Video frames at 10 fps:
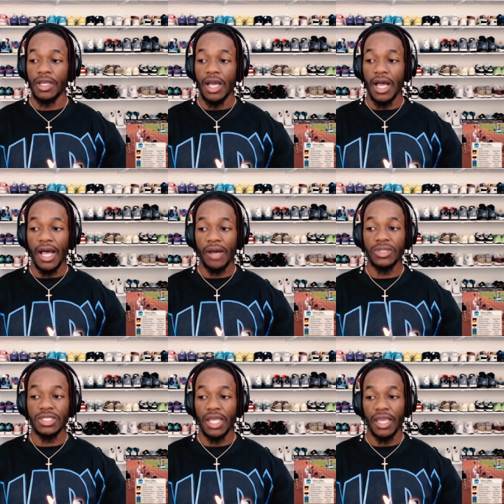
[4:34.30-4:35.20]
I
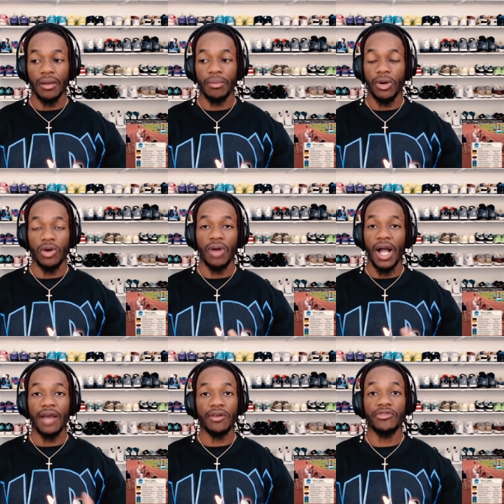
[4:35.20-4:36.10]
was like, bro,
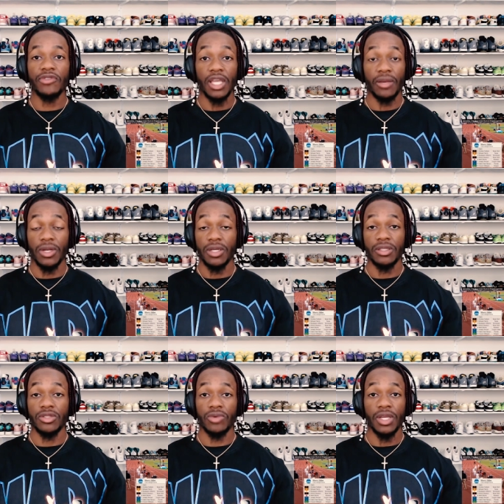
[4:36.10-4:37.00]
I don't feel like running
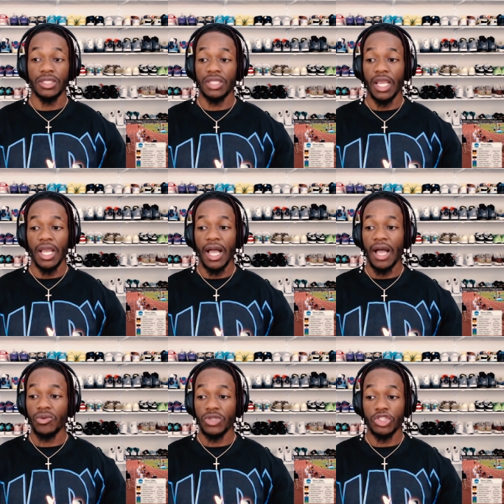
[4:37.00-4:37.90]
this race. Like, I
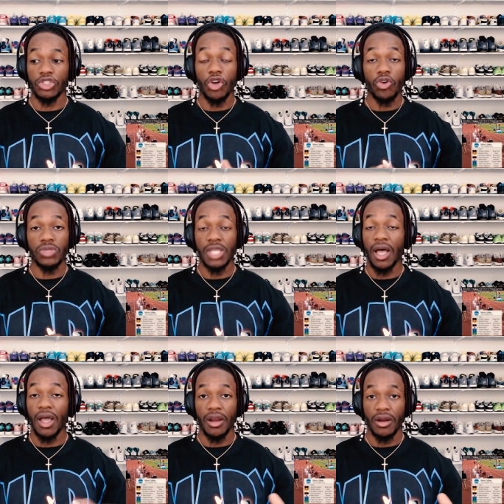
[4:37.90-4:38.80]
was so
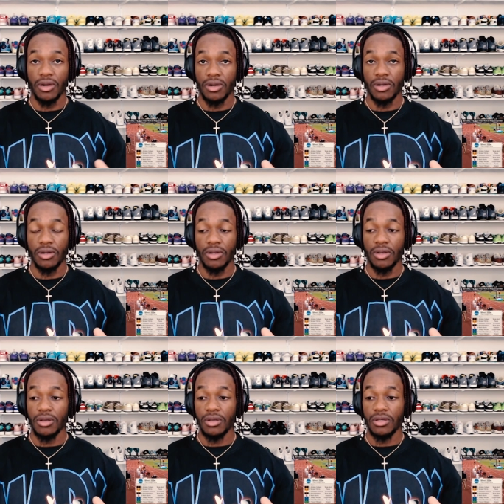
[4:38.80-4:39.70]
tired
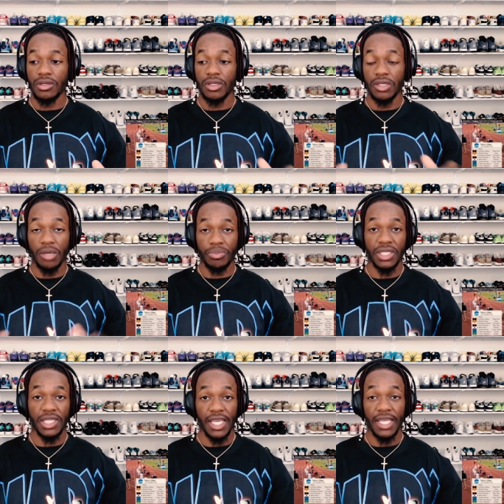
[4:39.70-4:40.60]
up in
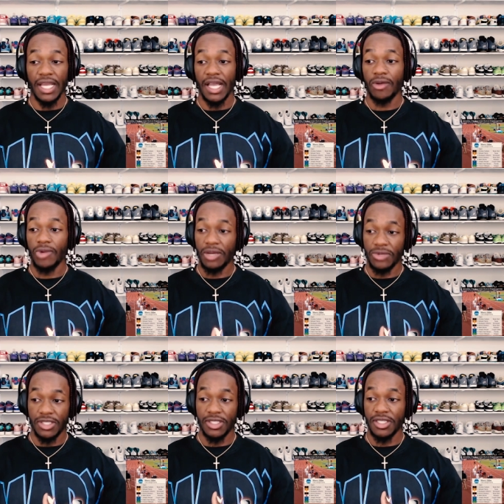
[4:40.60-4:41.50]
lane 9 when I was
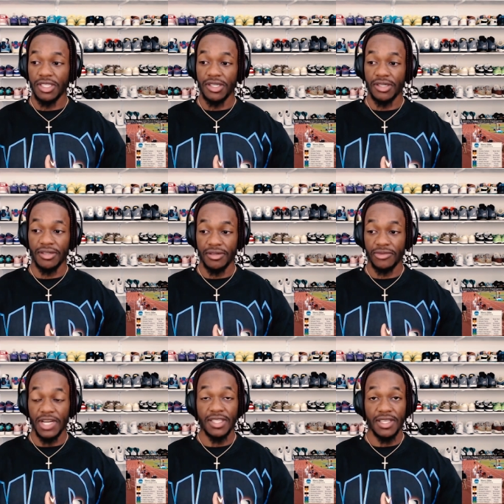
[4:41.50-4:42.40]
sitting there,
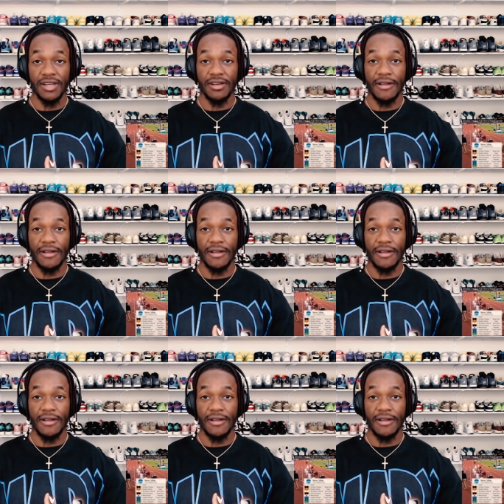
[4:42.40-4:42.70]
right there.